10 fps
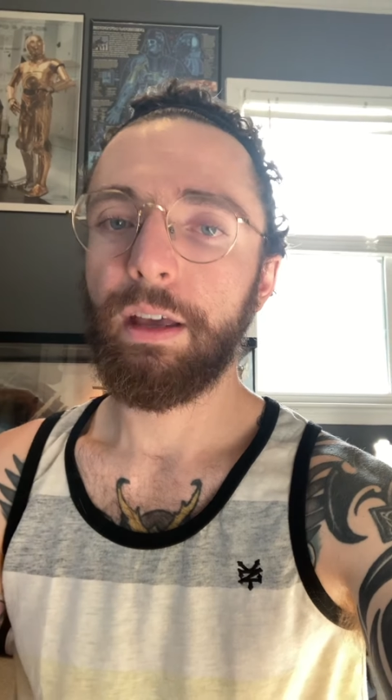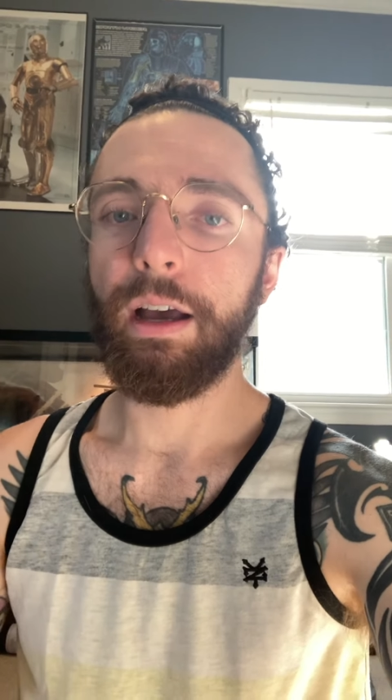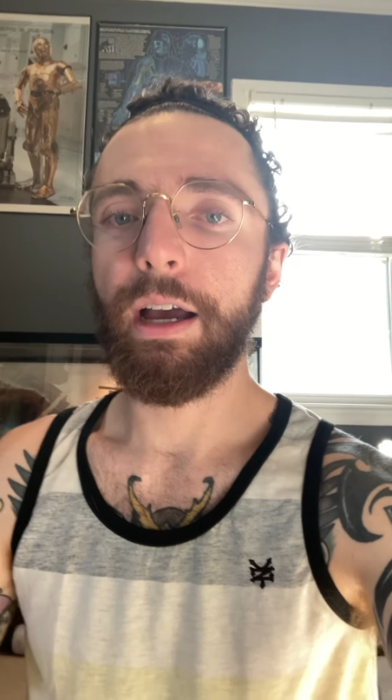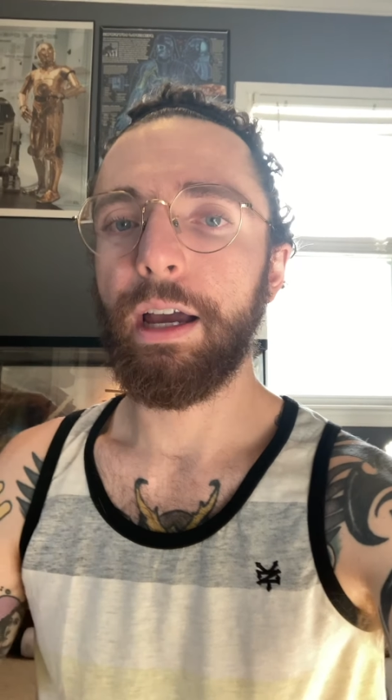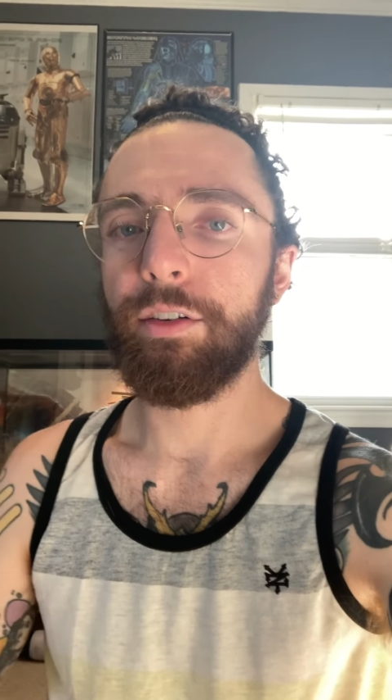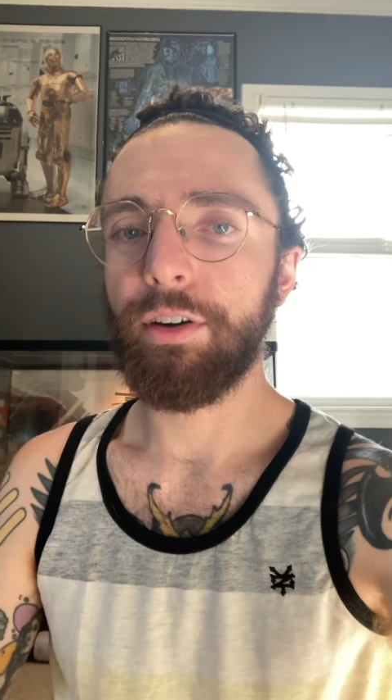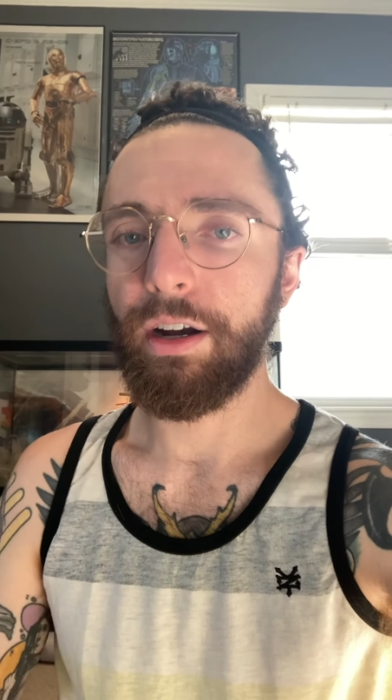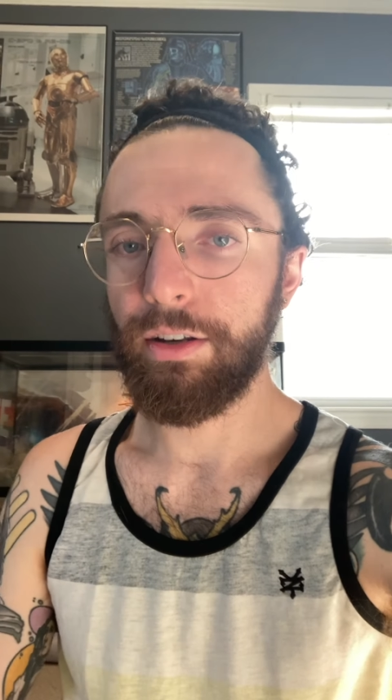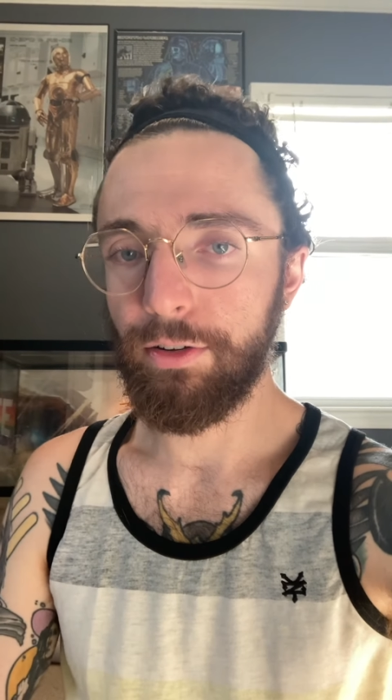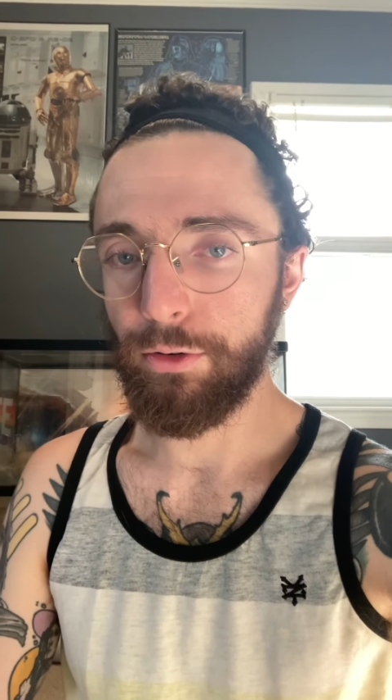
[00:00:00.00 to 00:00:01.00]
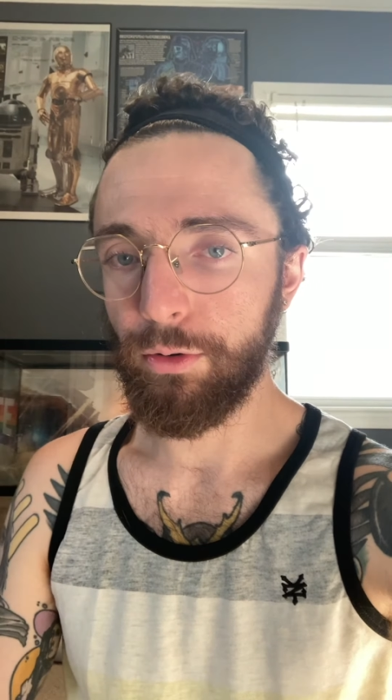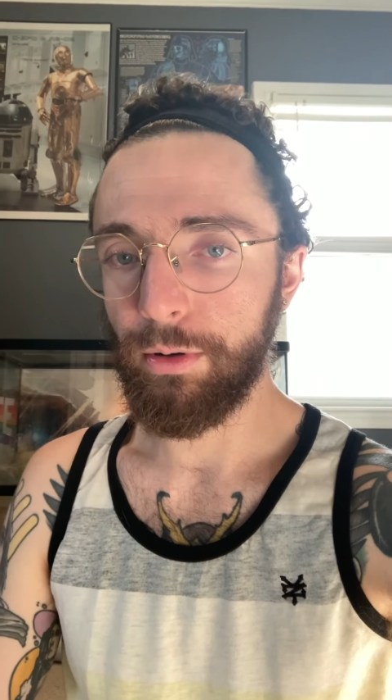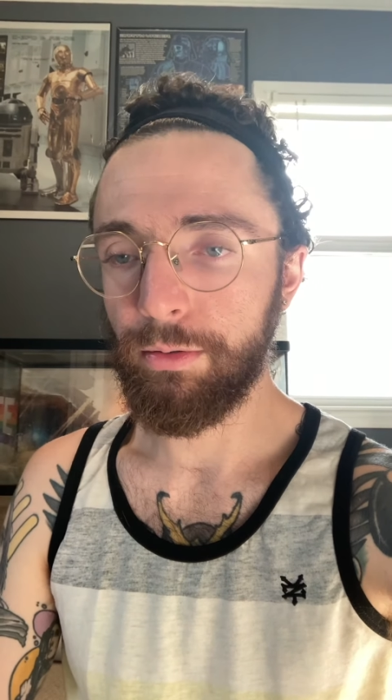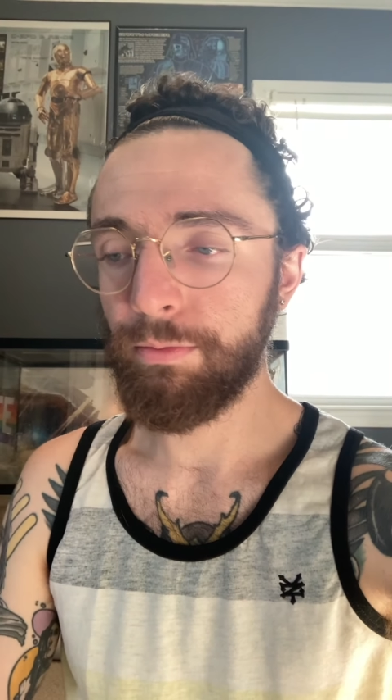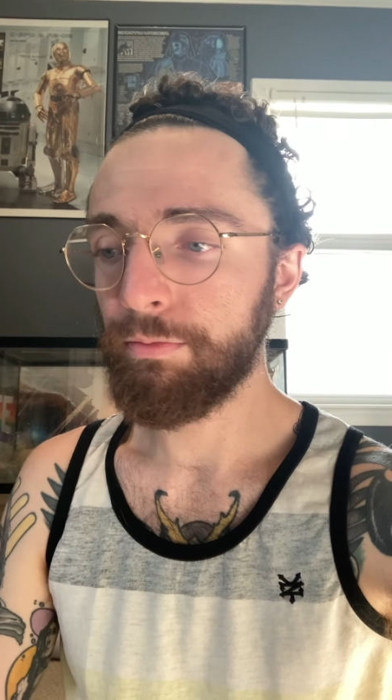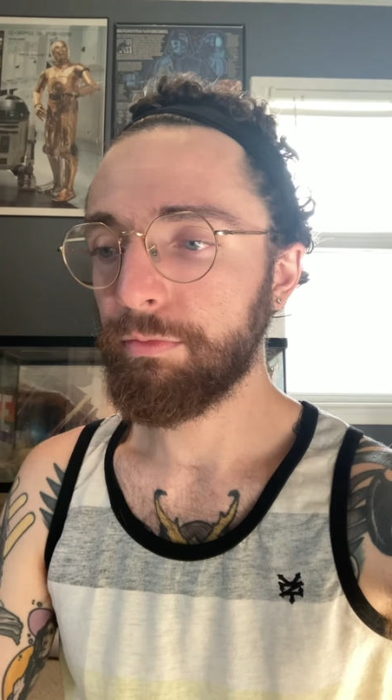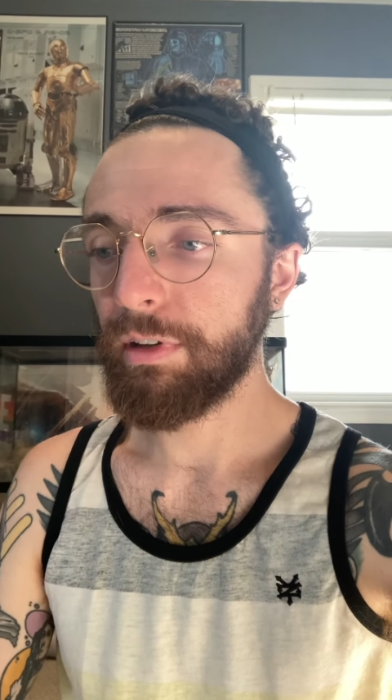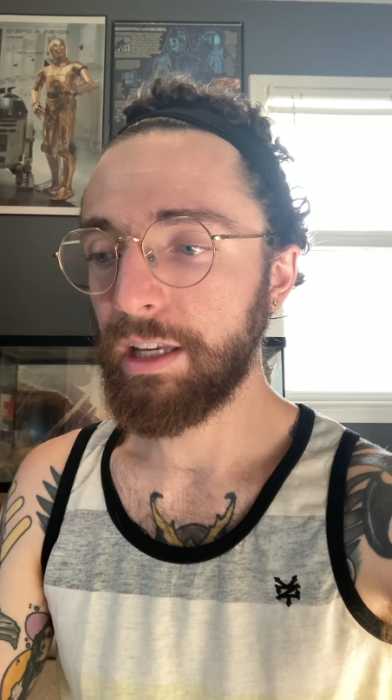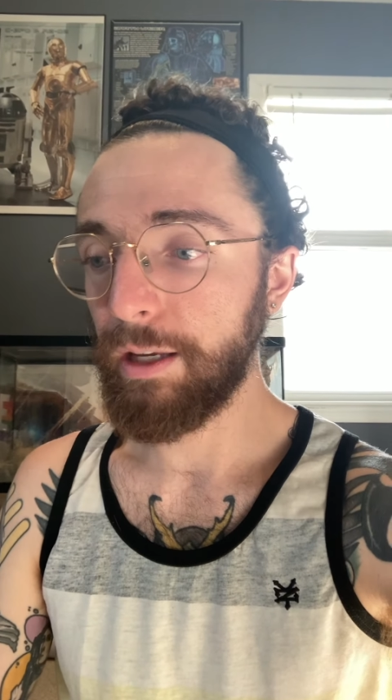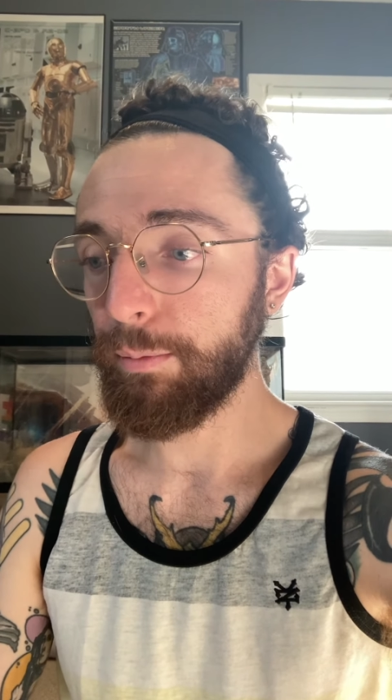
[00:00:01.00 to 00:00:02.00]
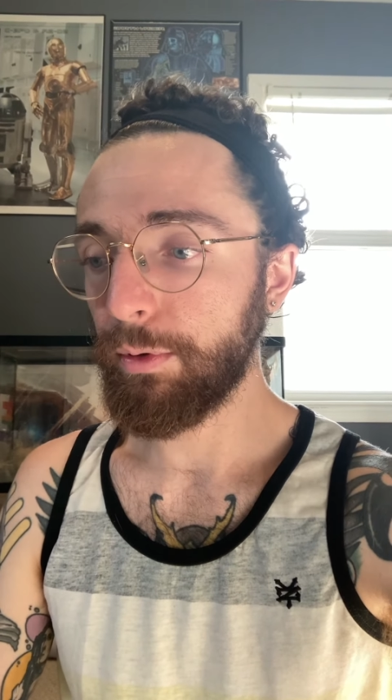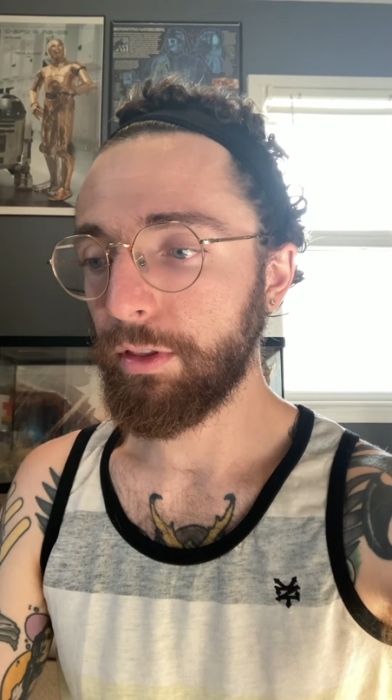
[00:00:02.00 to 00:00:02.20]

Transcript: I tried to keep